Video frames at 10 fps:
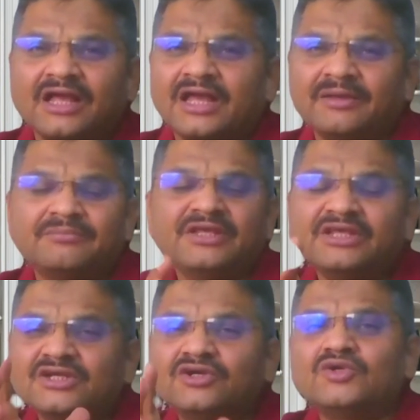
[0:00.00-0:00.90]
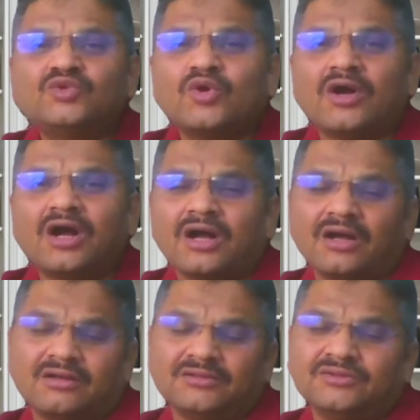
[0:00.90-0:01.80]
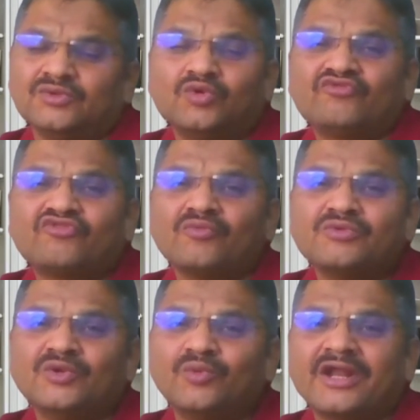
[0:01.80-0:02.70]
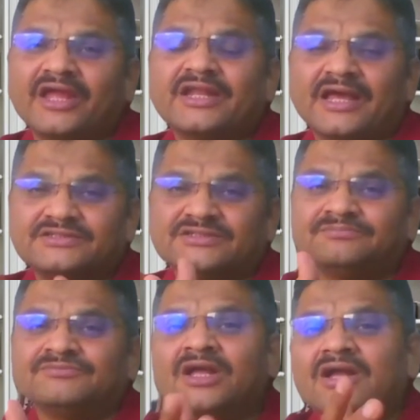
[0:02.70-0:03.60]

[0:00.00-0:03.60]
I am eager to know from your end as a